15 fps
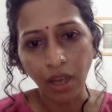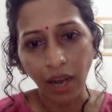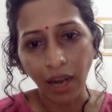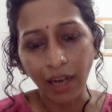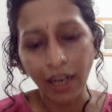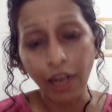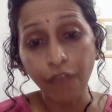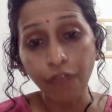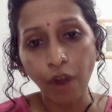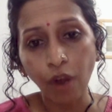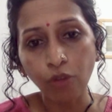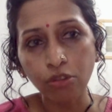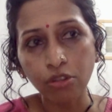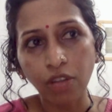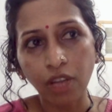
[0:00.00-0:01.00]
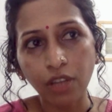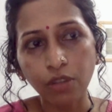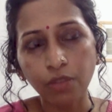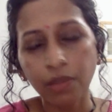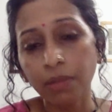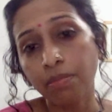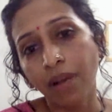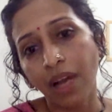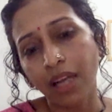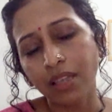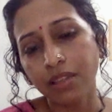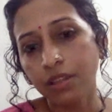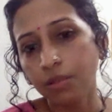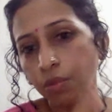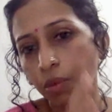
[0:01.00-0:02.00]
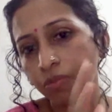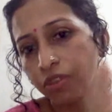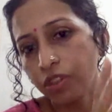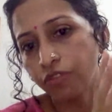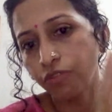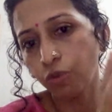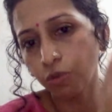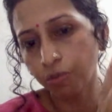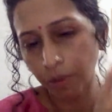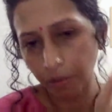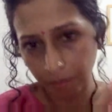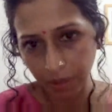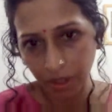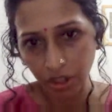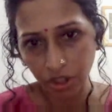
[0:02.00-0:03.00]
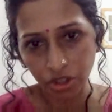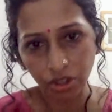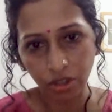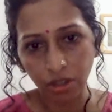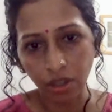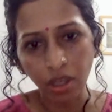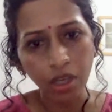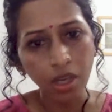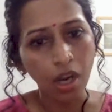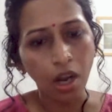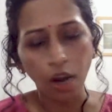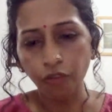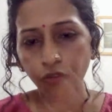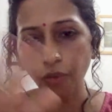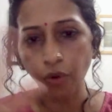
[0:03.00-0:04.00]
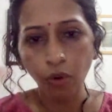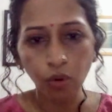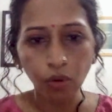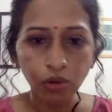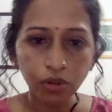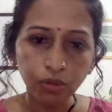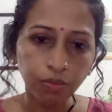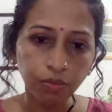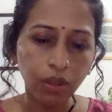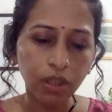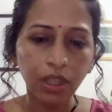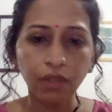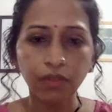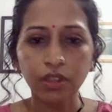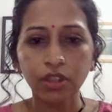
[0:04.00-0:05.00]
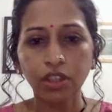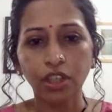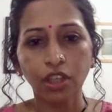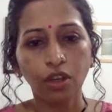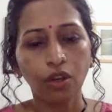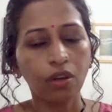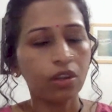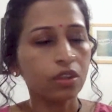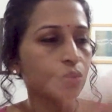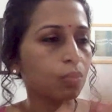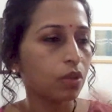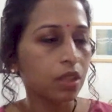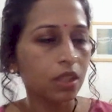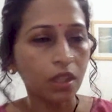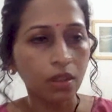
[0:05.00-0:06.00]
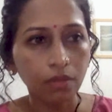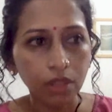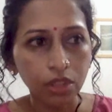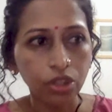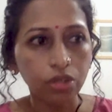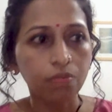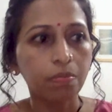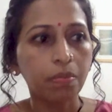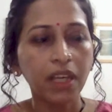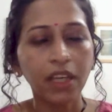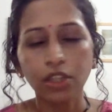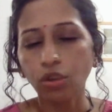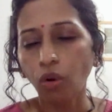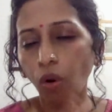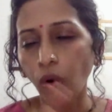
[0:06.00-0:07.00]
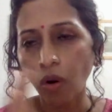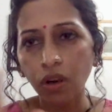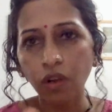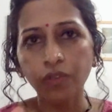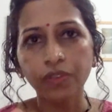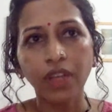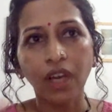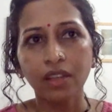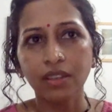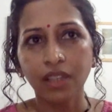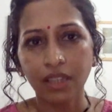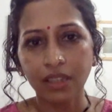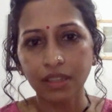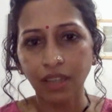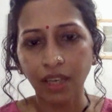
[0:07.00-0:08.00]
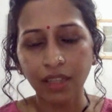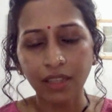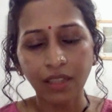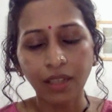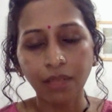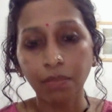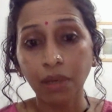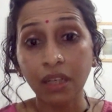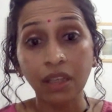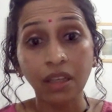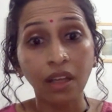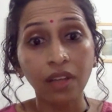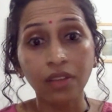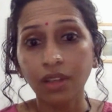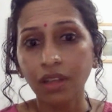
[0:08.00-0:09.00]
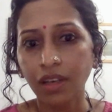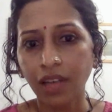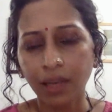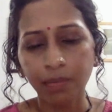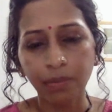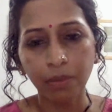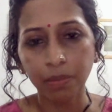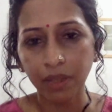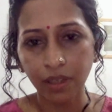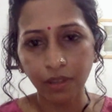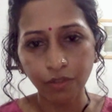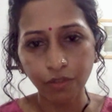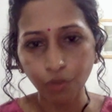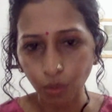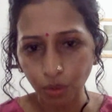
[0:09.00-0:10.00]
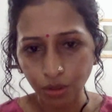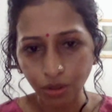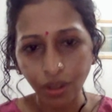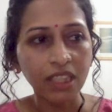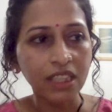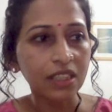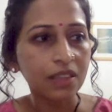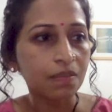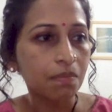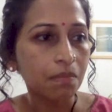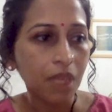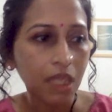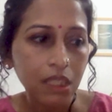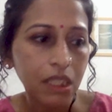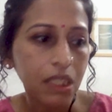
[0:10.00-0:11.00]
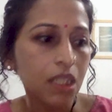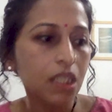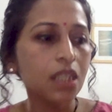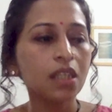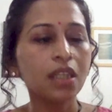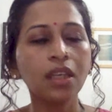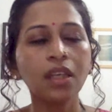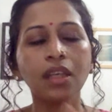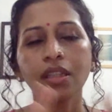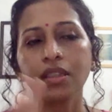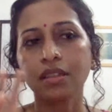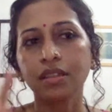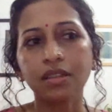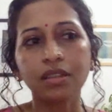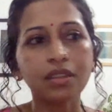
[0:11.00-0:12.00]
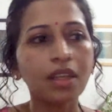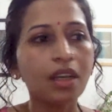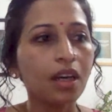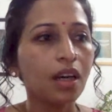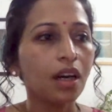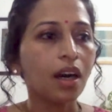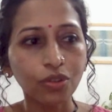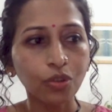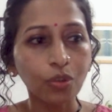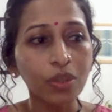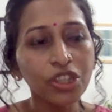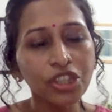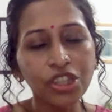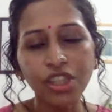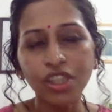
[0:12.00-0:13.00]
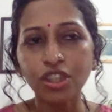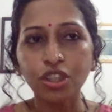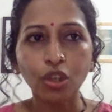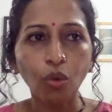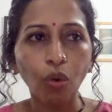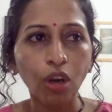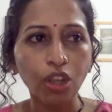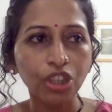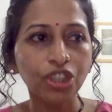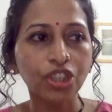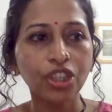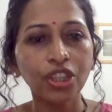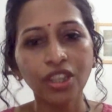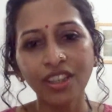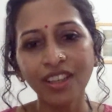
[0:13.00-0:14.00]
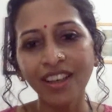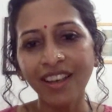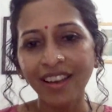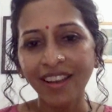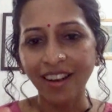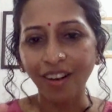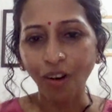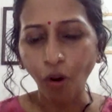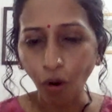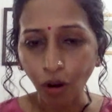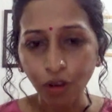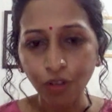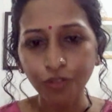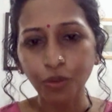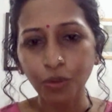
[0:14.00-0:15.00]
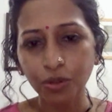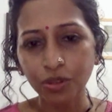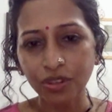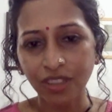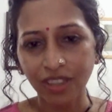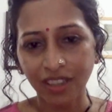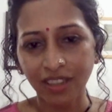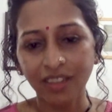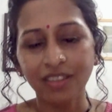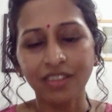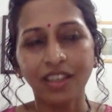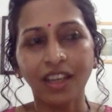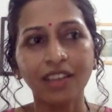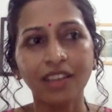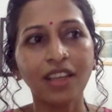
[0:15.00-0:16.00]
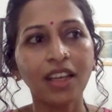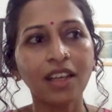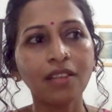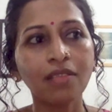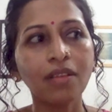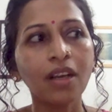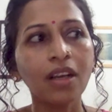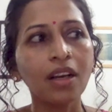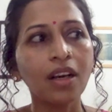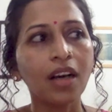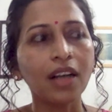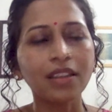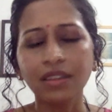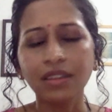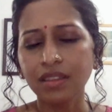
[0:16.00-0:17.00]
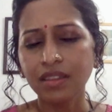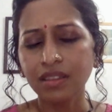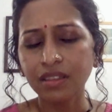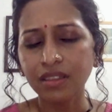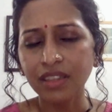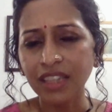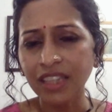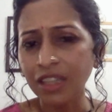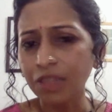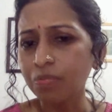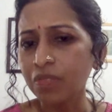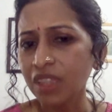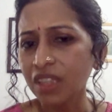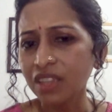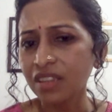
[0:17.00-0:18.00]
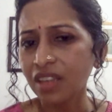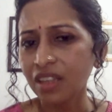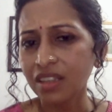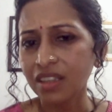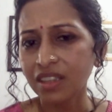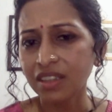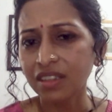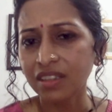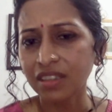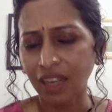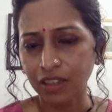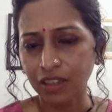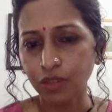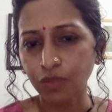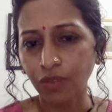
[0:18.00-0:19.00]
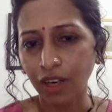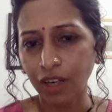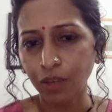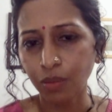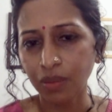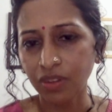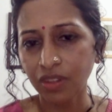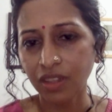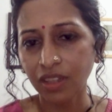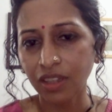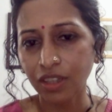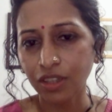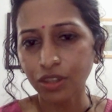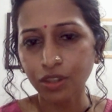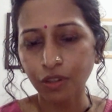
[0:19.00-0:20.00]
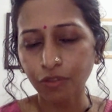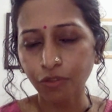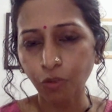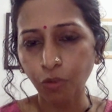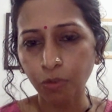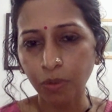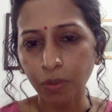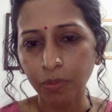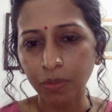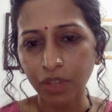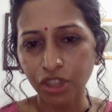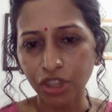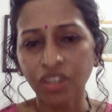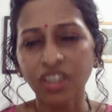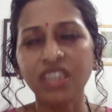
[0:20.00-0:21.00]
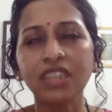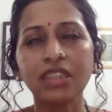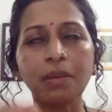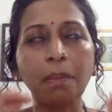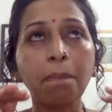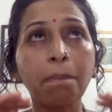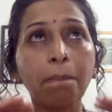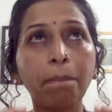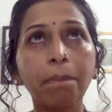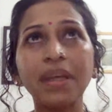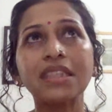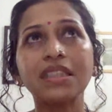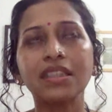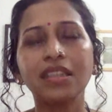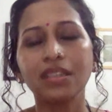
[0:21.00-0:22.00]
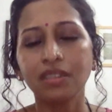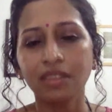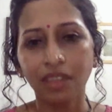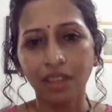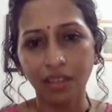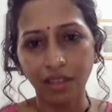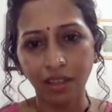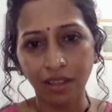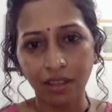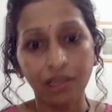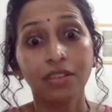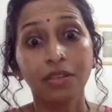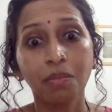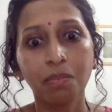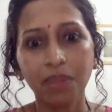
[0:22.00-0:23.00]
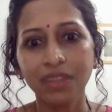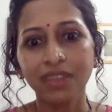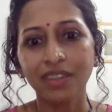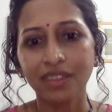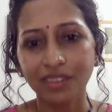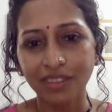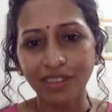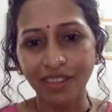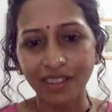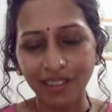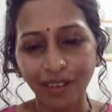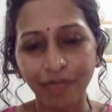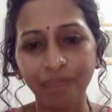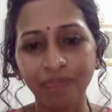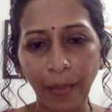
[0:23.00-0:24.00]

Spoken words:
And I found that to be maximum with food preparation. Of course, working with crayons, working with paint, all of that is exciting, but nothing like preparing food. It's messy, it's squishy, squashy, all of those things. And then I think there's a deep need that gets satisfied when they're engaged in food preparation. It's the busiest area. It's the busiest area.